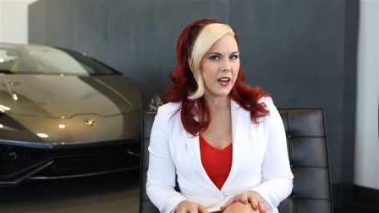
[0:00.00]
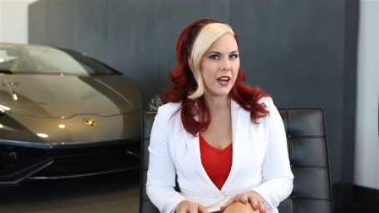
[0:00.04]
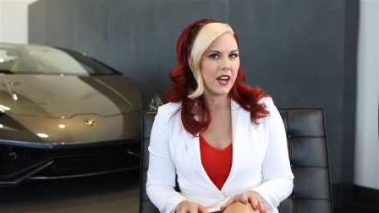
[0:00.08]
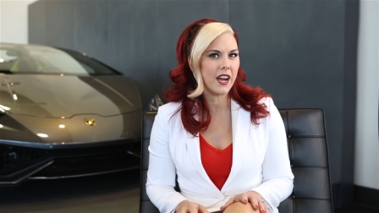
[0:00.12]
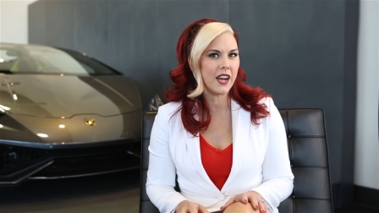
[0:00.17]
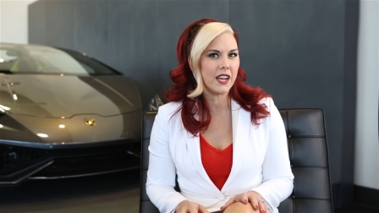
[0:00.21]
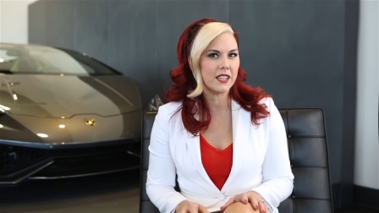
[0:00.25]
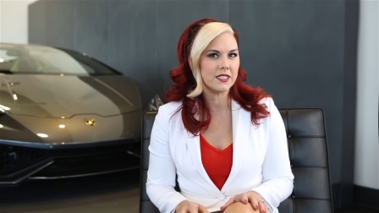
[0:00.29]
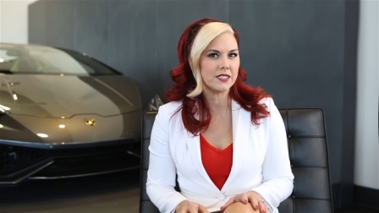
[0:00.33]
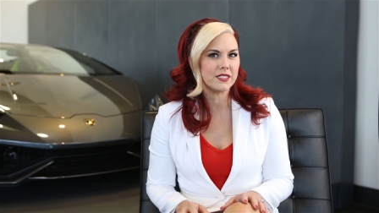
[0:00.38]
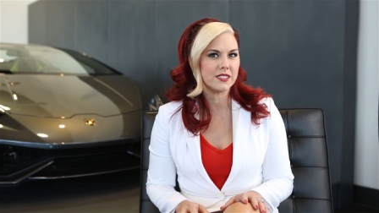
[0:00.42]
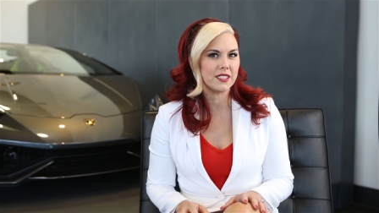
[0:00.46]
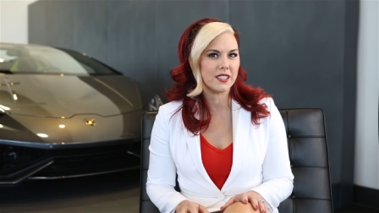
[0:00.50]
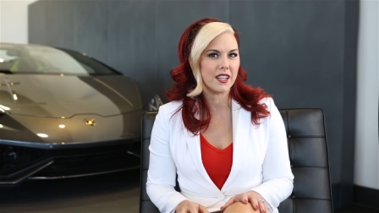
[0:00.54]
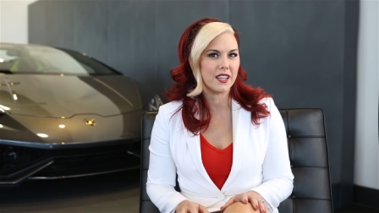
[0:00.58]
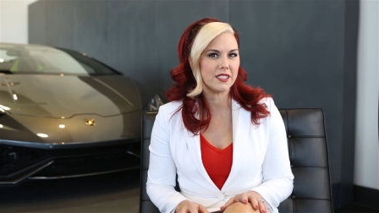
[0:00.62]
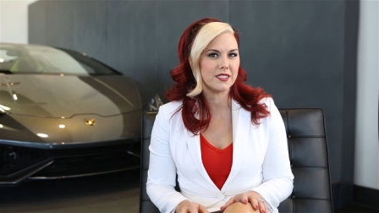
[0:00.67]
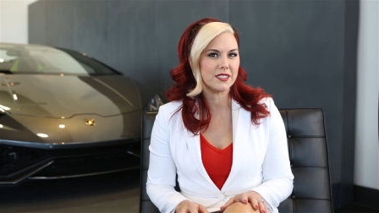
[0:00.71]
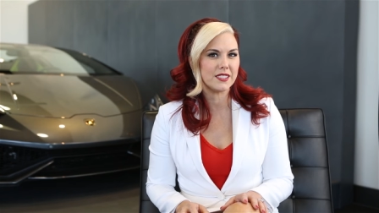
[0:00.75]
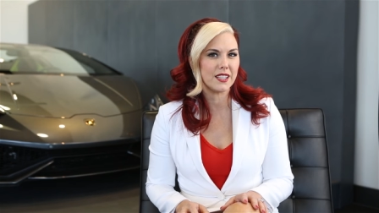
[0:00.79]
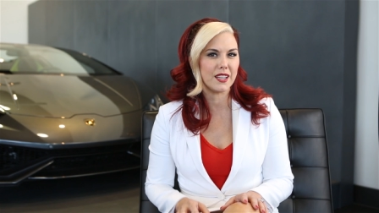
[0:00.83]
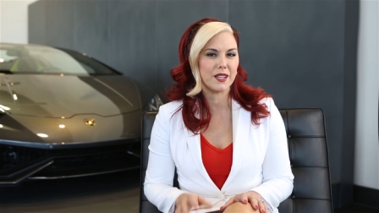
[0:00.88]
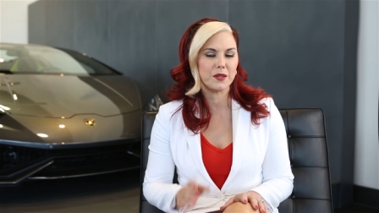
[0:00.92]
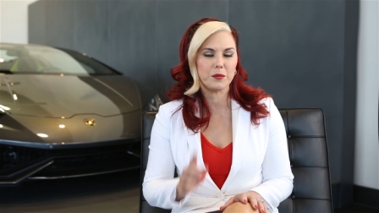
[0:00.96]
boss. And
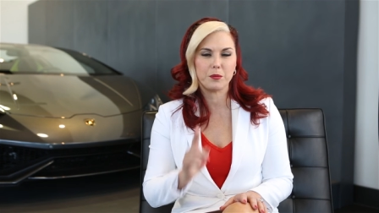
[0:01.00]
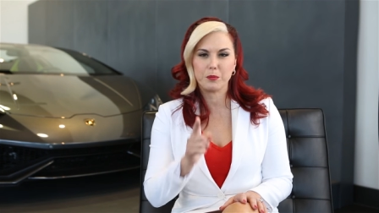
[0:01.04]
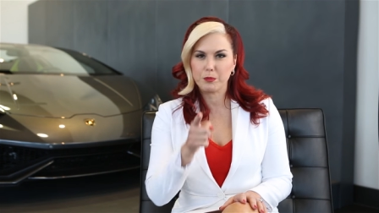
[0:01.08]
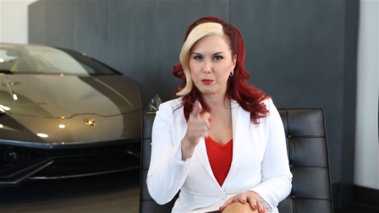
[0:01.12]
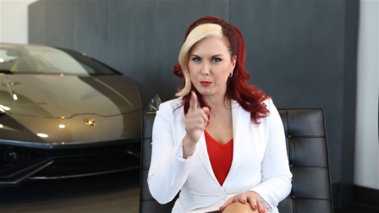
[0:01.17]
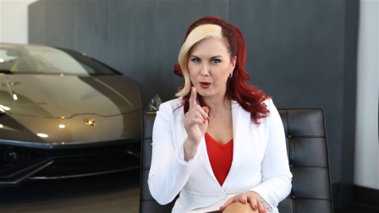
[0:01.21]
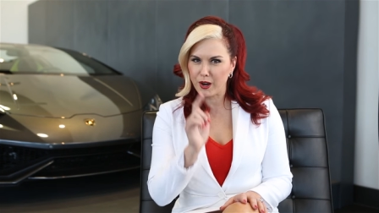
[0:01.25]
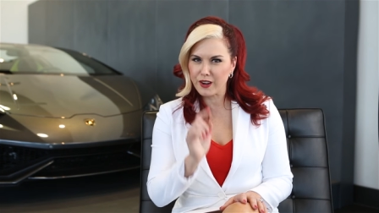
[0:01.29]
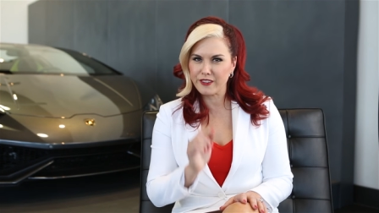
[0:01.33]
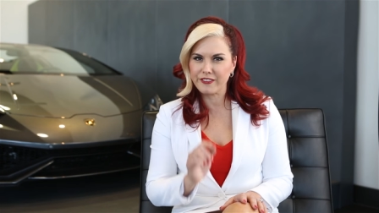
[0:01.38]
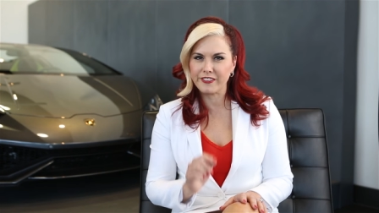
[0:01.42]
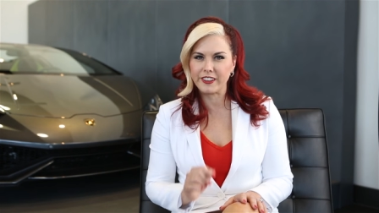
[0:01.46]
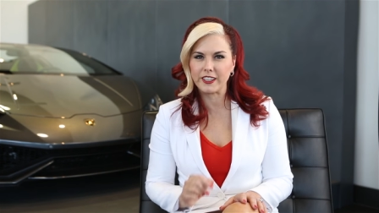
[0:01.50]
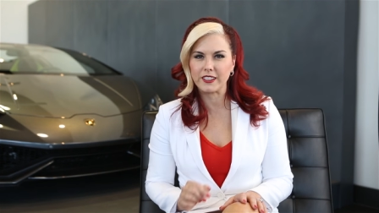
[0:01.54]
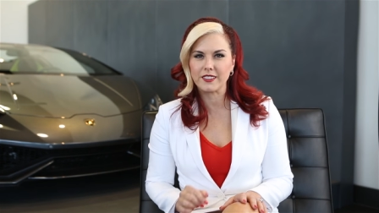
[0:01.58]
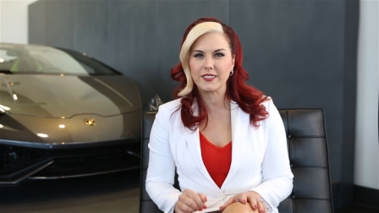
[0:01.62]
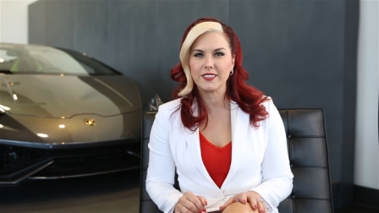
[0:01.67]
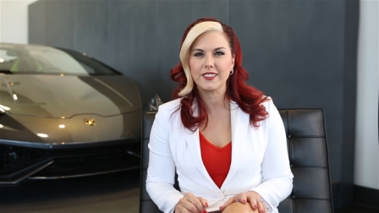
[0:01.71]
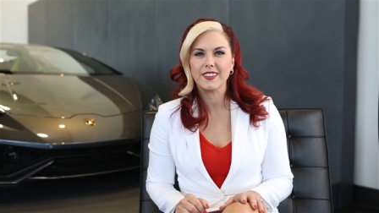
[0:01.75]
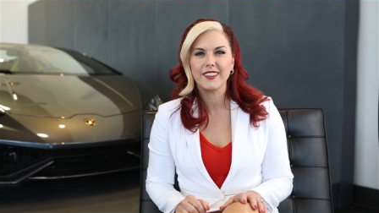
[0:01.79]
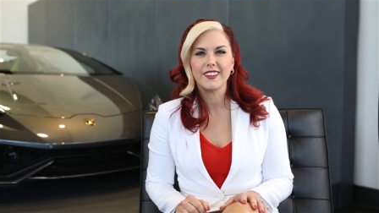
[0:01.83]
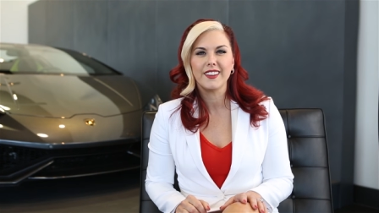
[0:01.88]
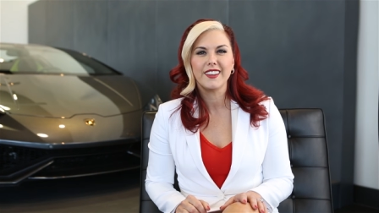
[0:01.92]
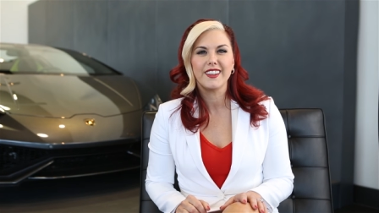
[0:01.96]
I said,
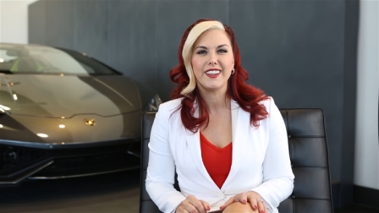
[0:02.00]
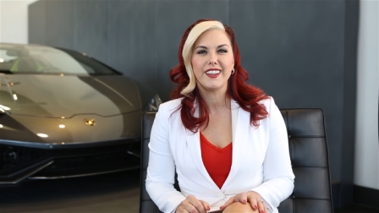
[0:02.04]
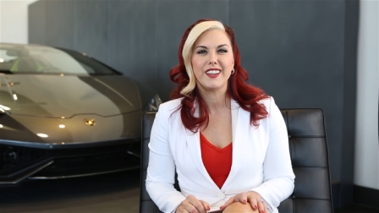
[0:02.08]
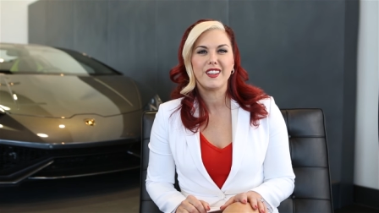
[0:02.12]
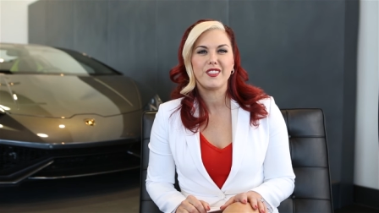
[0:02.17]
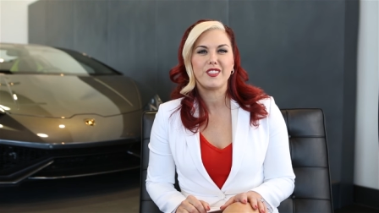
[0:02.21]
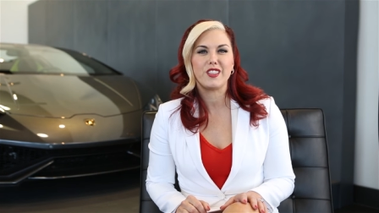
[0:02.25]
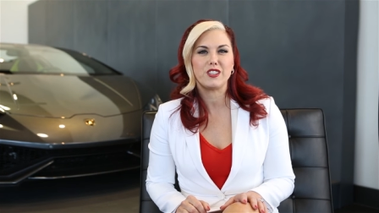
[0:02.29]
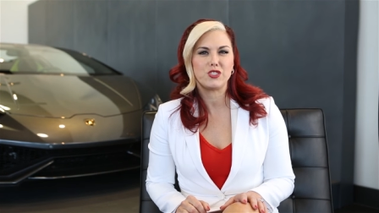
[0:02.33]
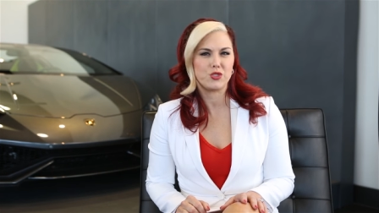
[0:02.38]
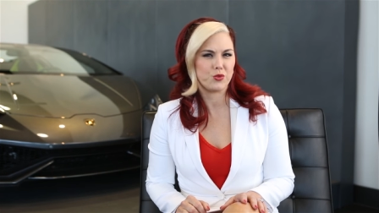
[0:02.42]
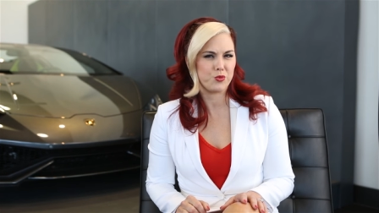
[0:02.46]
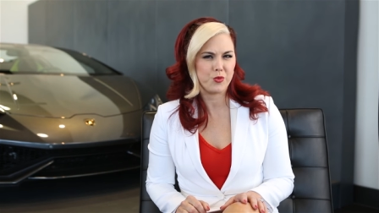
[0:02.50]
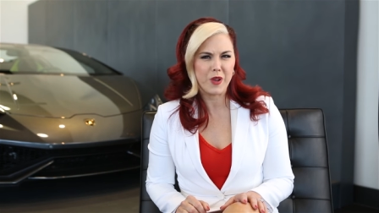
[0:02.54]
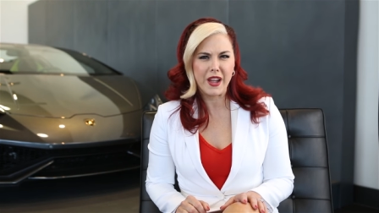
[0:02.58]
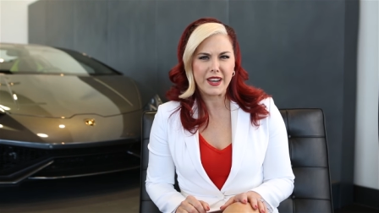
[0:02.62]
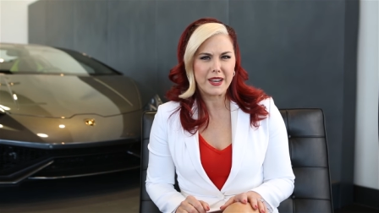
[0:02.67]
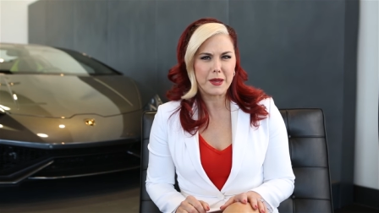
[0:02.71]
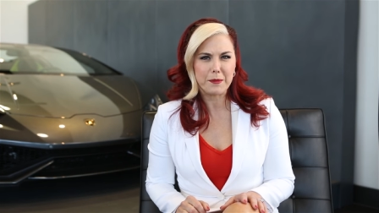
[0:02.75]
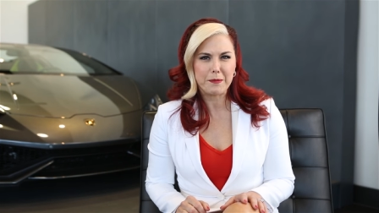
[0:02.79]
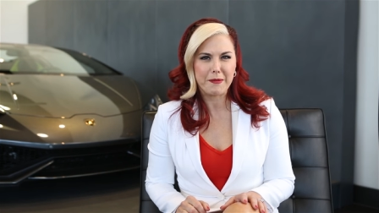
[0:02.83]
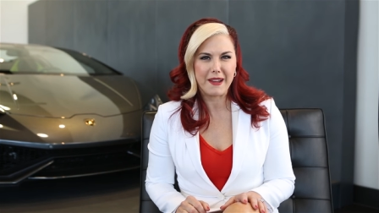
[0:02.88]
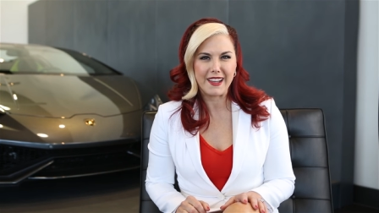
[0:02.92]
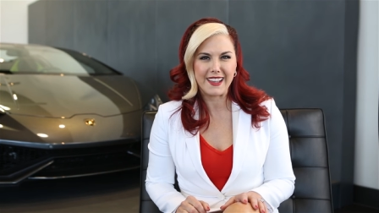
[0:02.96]
Perfect. That's
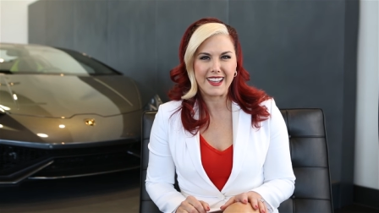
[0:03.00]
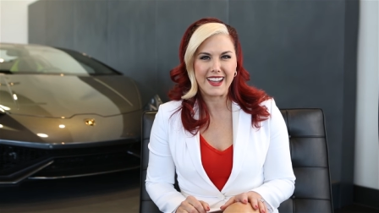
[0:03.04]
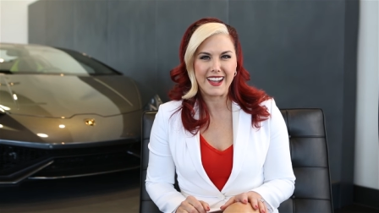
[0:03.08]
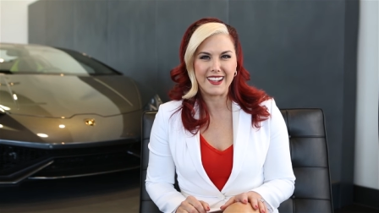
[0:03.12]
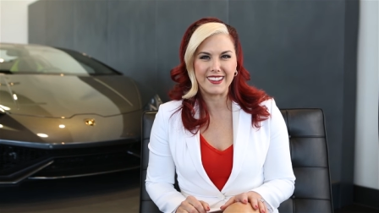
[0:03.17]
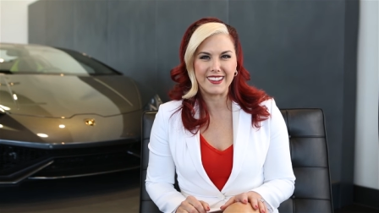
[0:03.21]
right up my